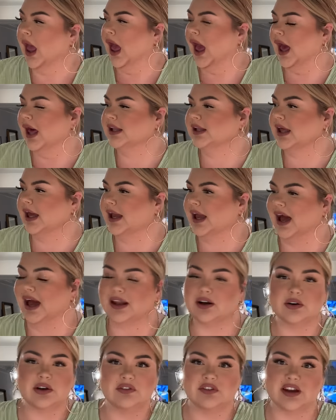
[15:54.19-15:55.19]
And like, I
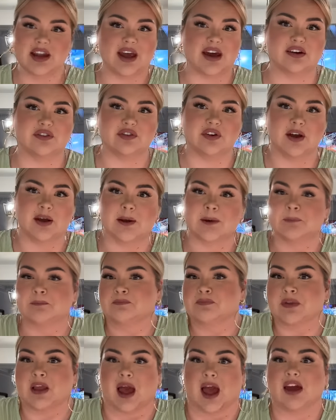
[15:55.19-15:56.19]
don't even have,
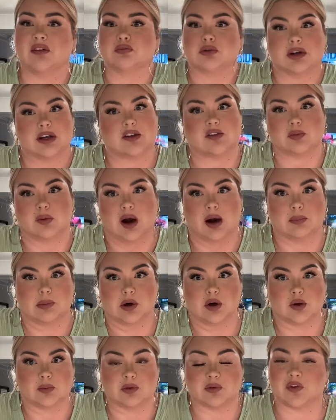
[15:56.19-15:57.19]
I have pretty small
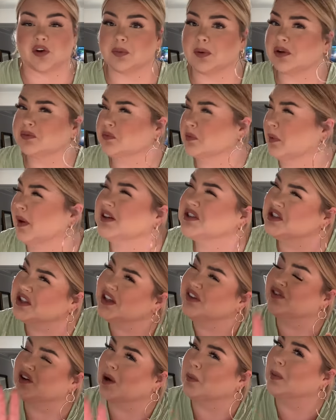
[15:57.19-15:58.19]
boobs, especially
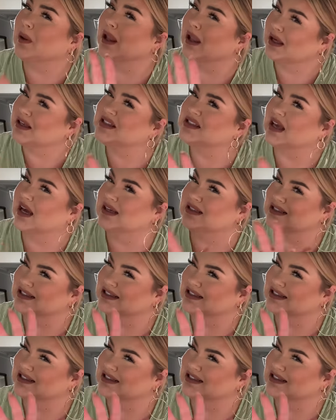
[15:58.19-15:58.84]
for a plus size